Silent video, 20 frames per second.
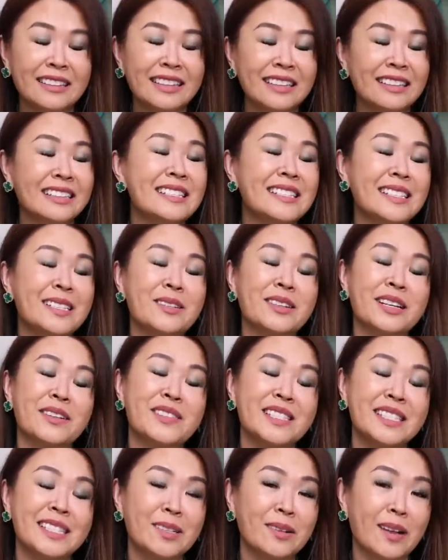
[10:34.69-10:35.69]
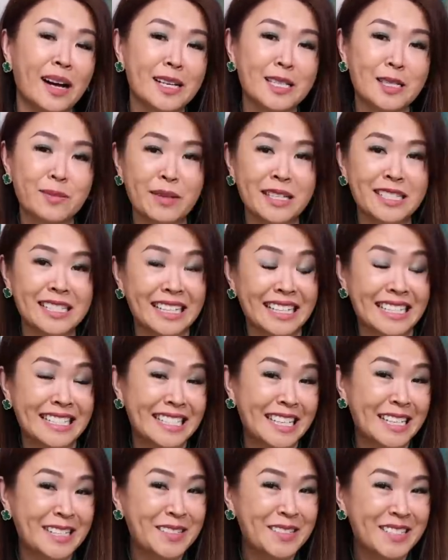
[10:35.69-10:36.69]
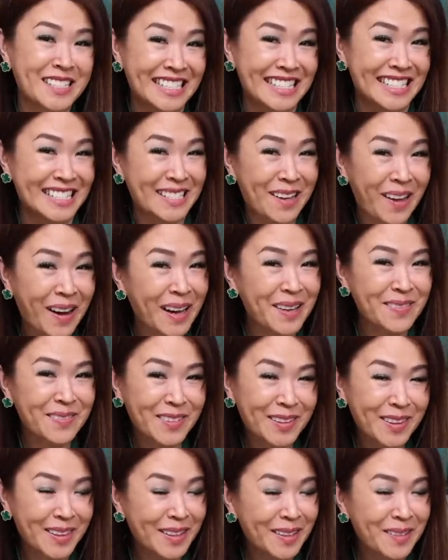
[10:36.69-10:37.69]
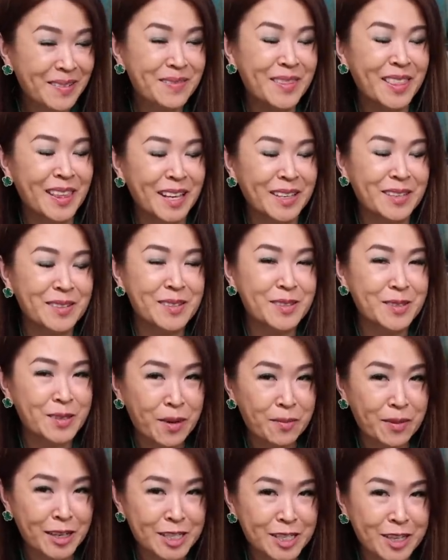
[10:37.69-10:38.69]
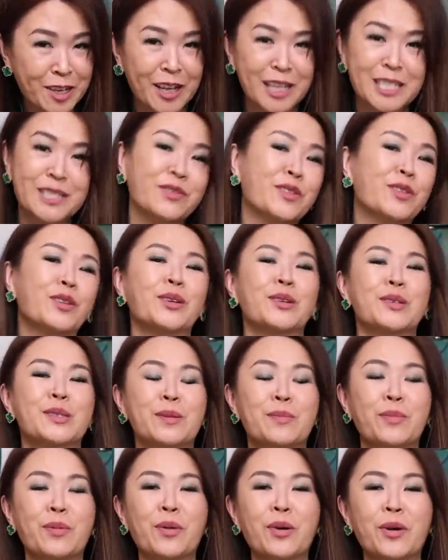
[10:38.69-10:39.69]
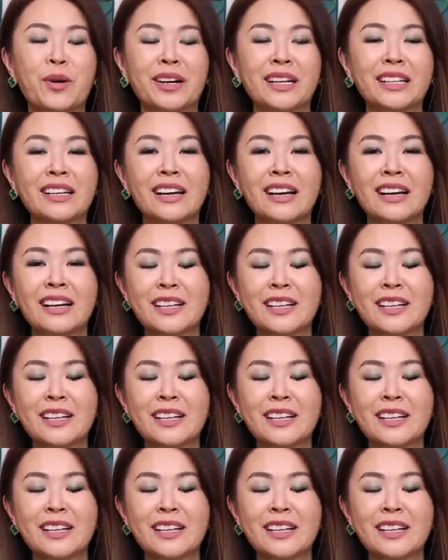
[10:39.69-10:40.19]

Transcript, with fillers: LilySilk have still asked me to continue to design for them. Thank you so much guys for all your support.